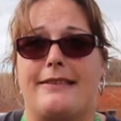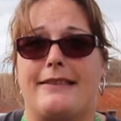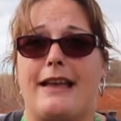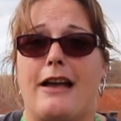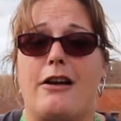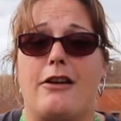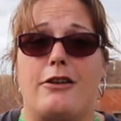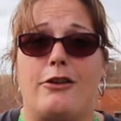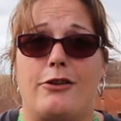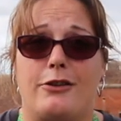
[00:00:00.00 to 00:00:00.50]

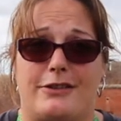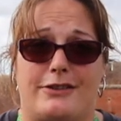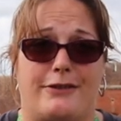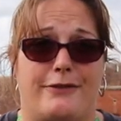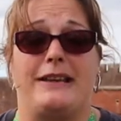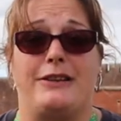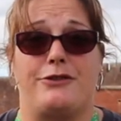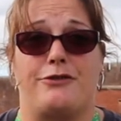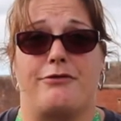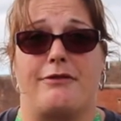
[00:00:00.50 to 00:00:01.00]
There are lots
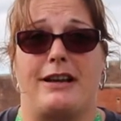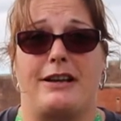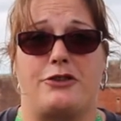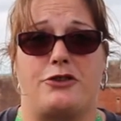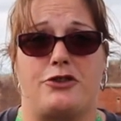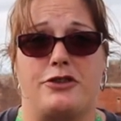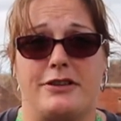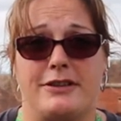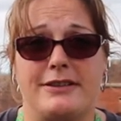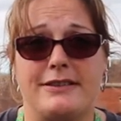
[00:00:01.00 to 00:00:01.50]
of
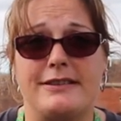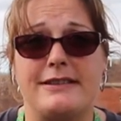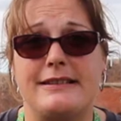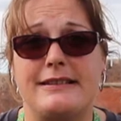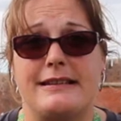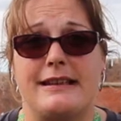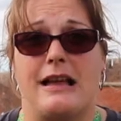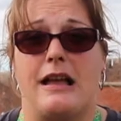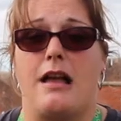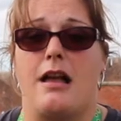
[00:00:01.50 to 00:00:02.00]

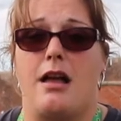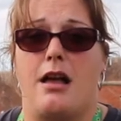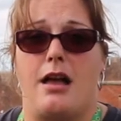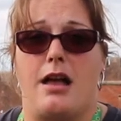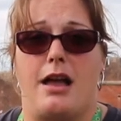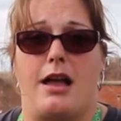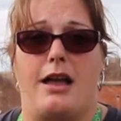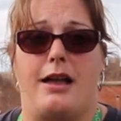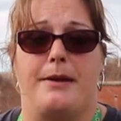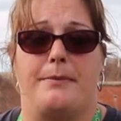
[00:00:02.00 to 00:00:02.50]
interactions
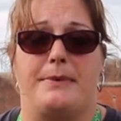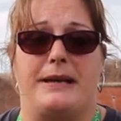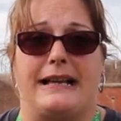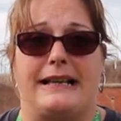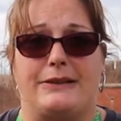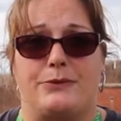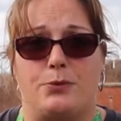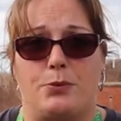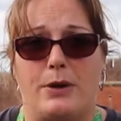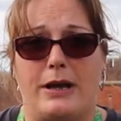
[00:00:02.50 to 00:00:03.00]
um,
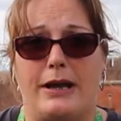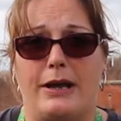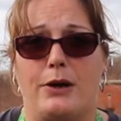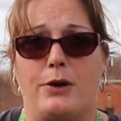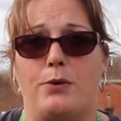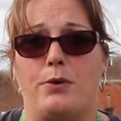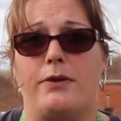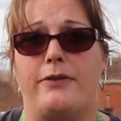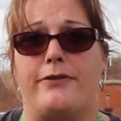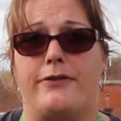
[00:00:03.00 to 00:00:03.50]
as
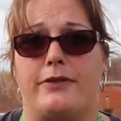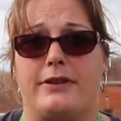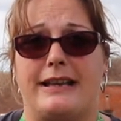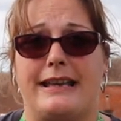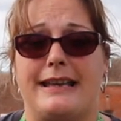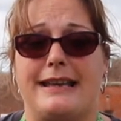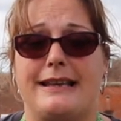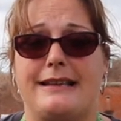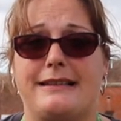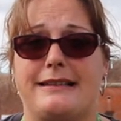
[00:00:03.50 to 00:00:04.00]
well for
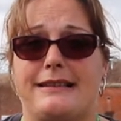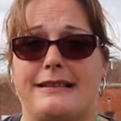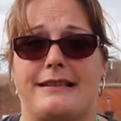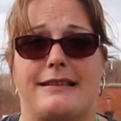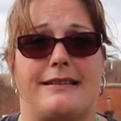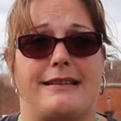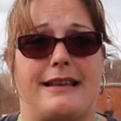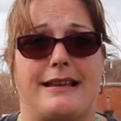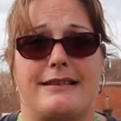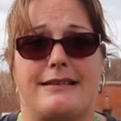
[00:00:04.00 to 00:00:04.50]
kids.
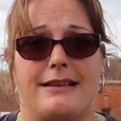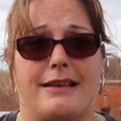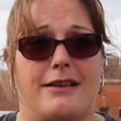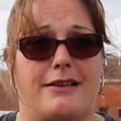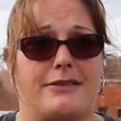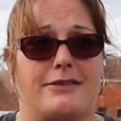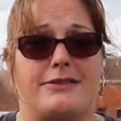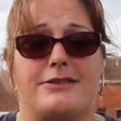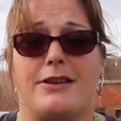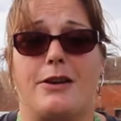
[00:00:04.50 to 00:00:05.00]
There's
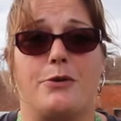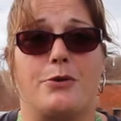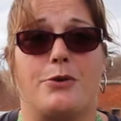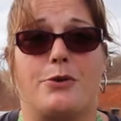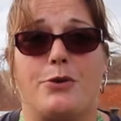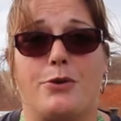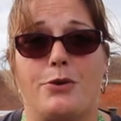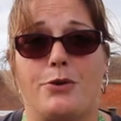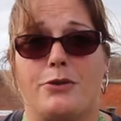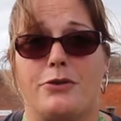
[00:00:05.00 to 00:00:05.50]
a salt
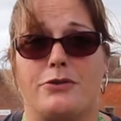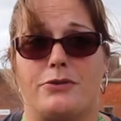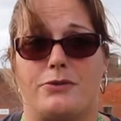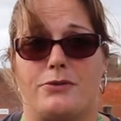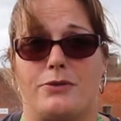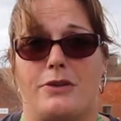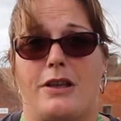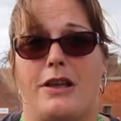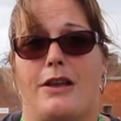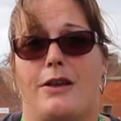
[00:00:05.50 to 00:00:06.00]
course,
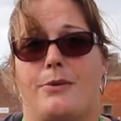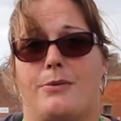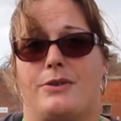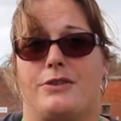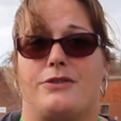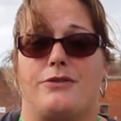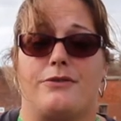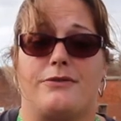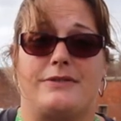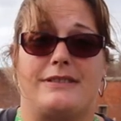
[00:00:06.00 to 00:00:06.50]

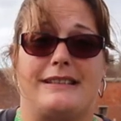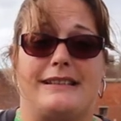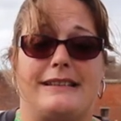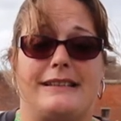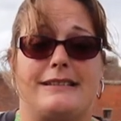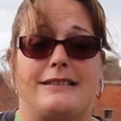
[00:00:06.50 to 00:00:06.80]
which obviously